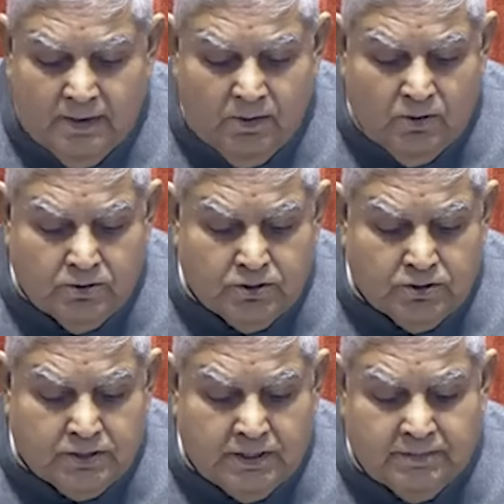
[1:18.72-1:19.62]

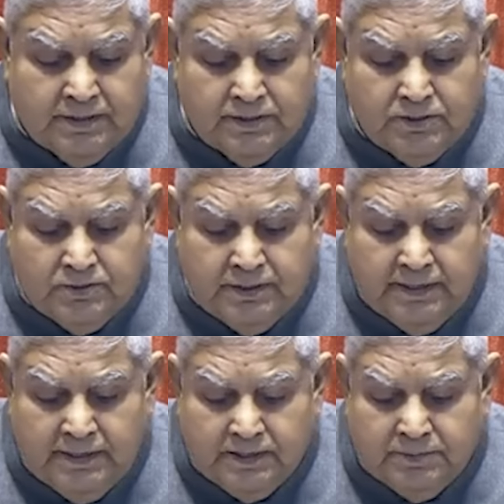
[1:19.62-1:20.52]
also served as
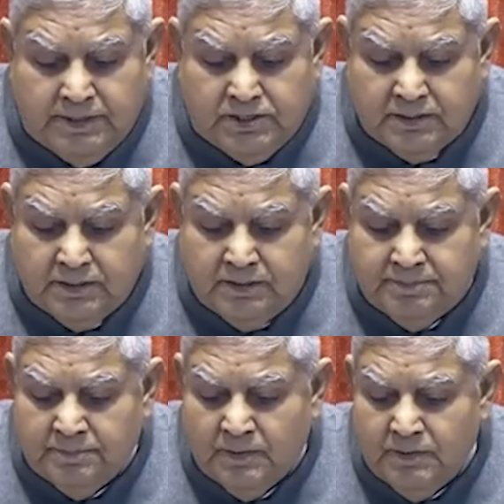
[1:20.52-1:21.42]
Union Health Minister
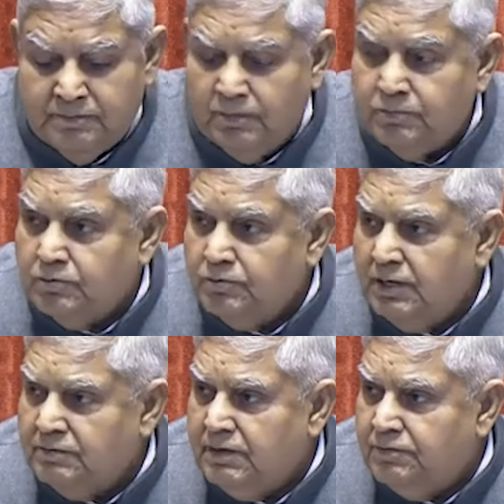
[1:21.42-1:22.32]
from
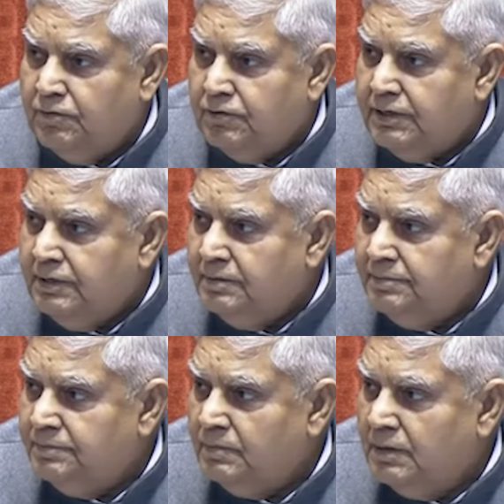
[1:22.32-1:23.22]
2014
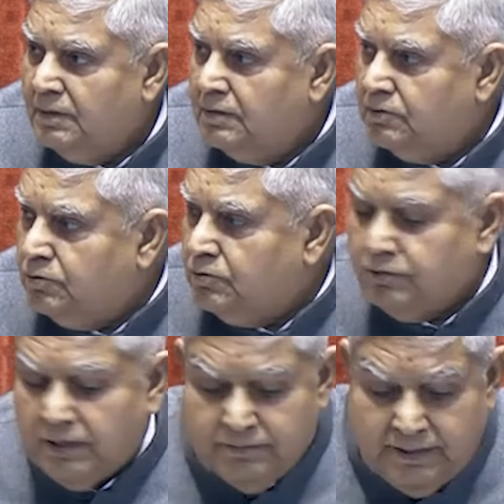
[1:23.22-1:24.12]
to
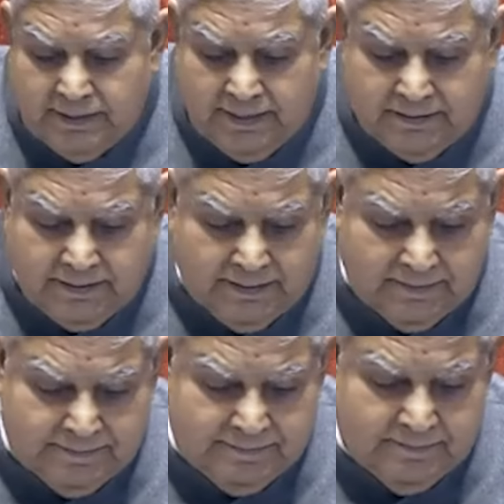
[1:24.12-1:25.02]

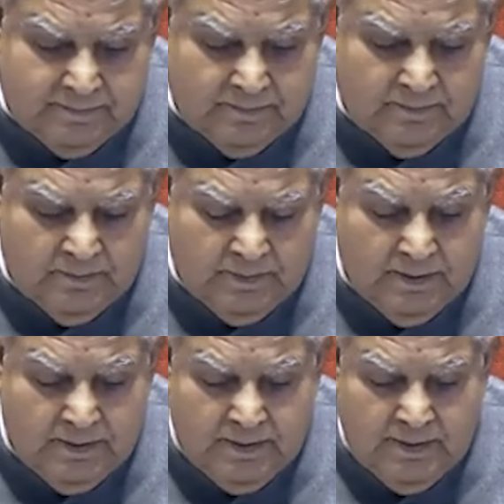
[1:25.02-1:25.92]
2019.
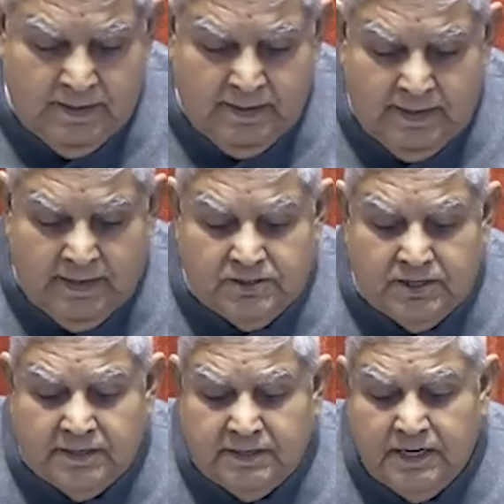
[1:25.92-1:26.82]
His
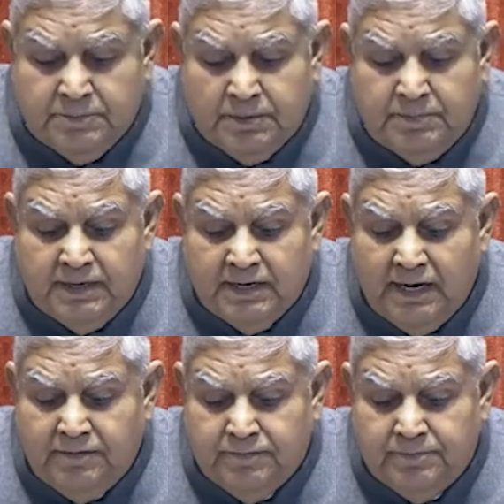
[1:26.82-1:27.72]
journey in public
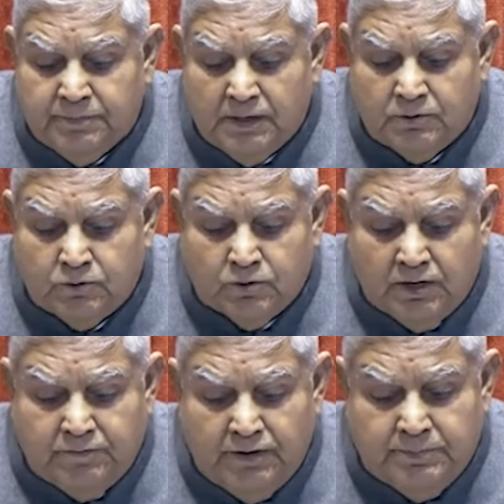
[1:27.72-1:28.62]
life
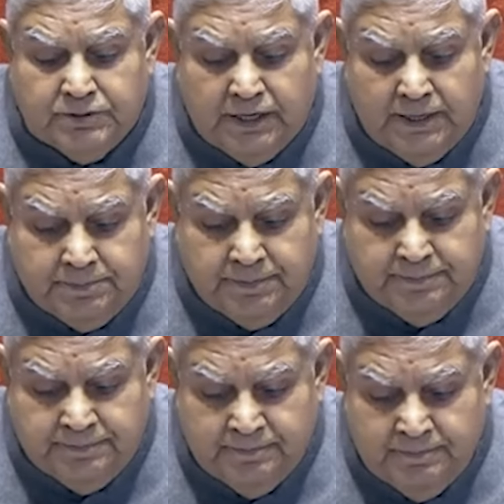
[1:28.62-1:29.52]
took a firm shape
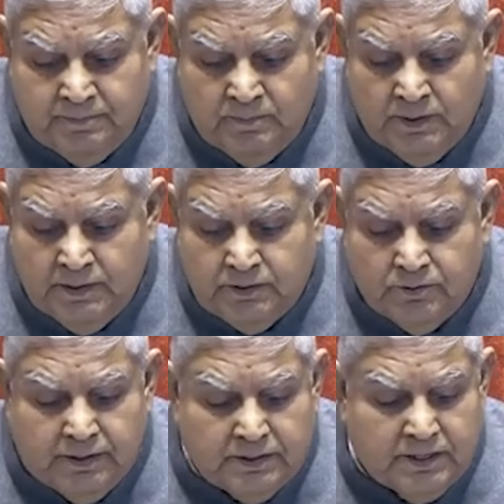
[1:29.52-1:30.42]

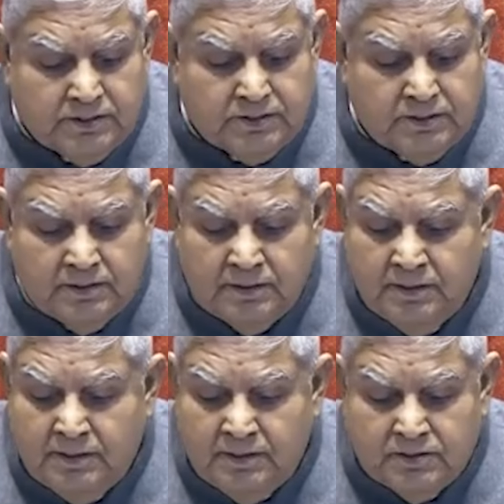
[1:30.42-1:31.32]
during the
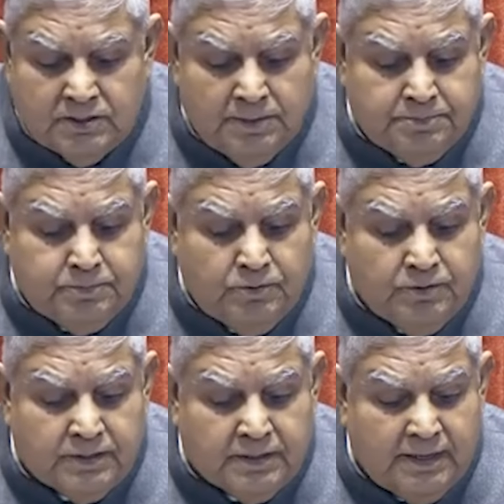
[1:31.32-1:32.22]

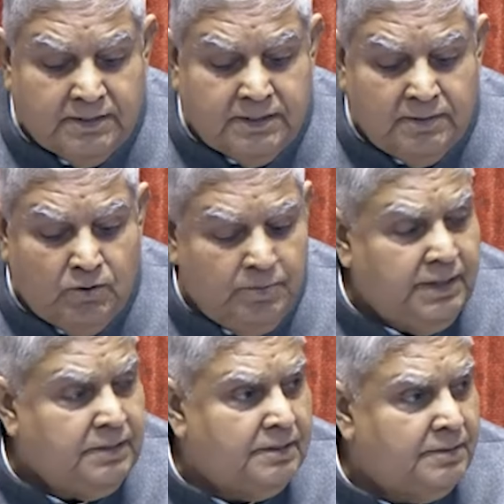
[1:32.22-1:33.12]
Sampoorna Kranti
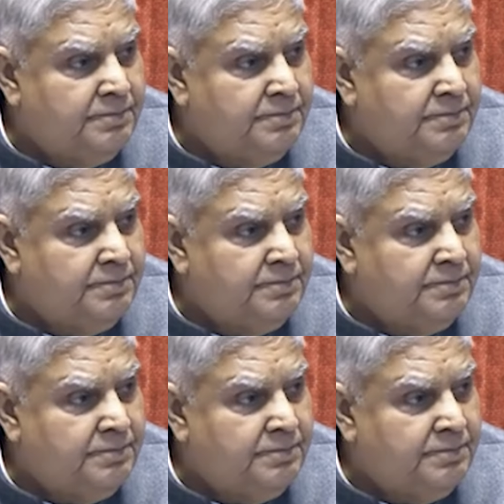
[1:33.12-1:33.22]
movement